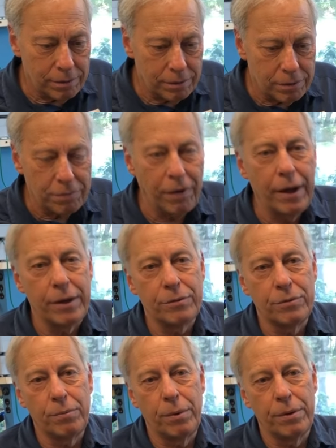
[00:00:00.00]

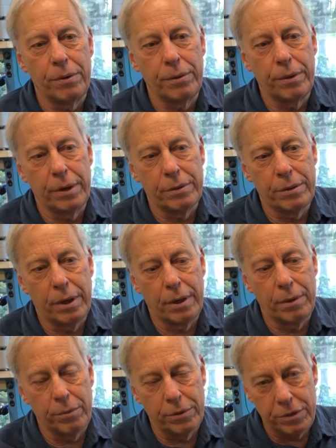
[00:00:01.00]
device, whether it's a
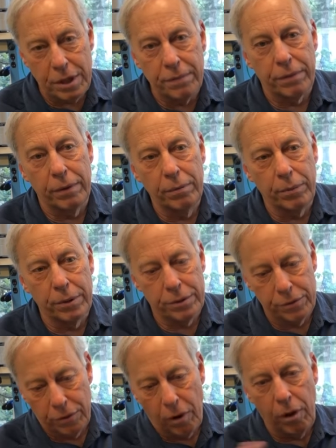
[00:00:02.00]
receiver, which
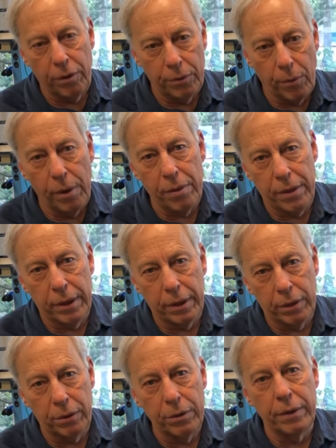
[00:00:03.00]
is an all-in-one thing,
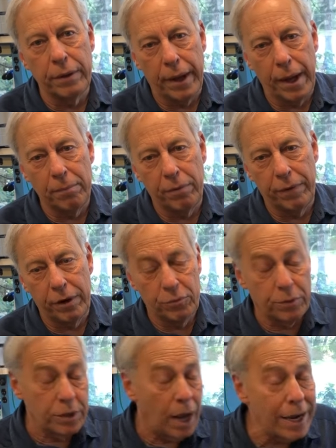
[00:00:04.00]
including the amplifiers,
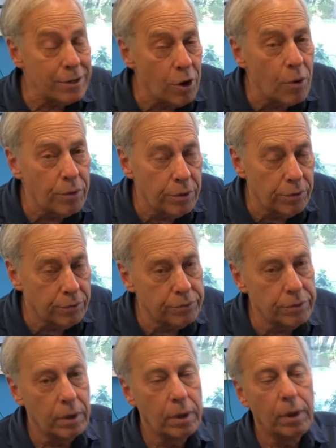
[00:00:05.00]
which I don't
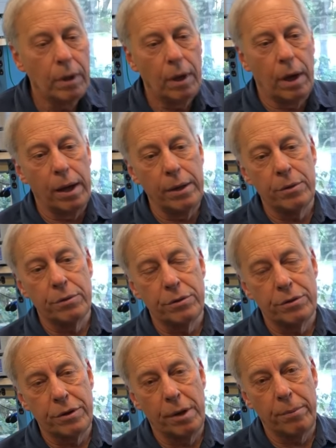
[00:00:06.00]
use. I use a
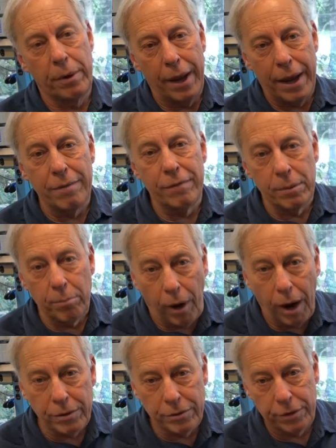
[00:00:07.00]
separate AV
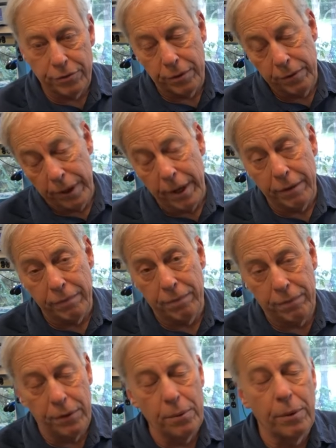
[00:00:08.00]
processor, and they're getting
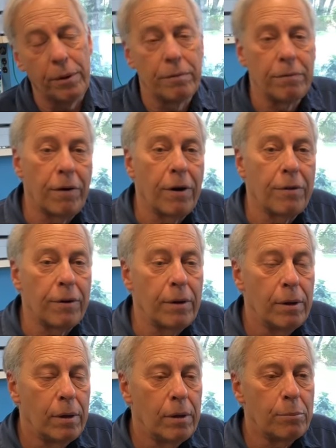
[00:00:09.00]
fewer and farther
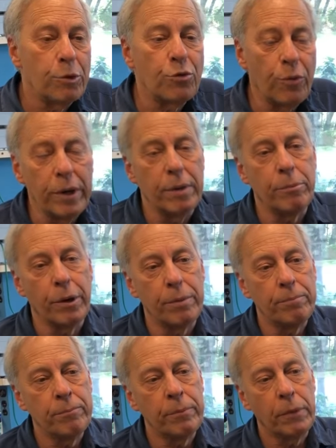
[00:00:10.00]
between, but
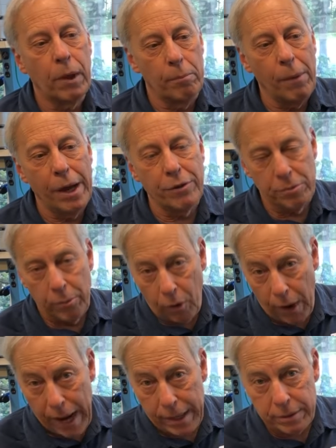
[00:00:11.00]
mine's a
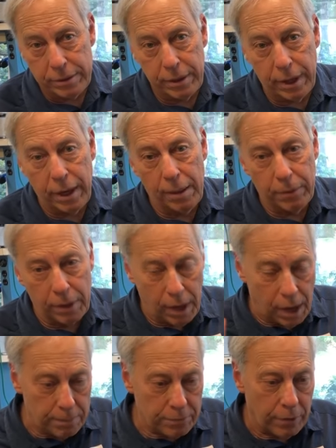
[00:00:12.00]
Marantz, and I'm going to
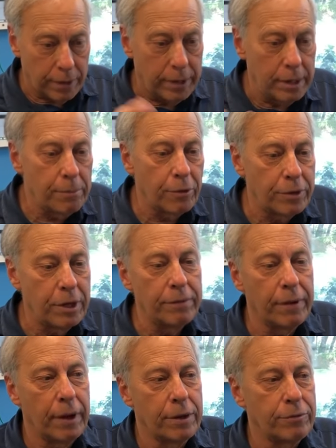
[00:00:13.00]
upgrade.
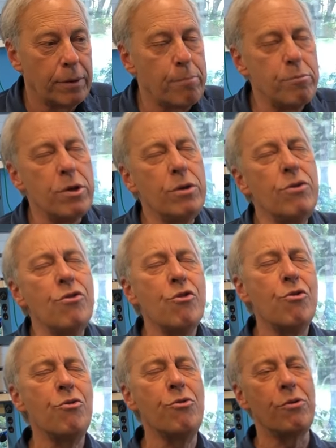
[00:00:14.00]
Emotiva has a
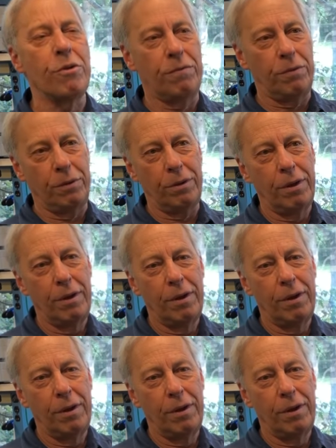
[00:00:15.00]
beautiful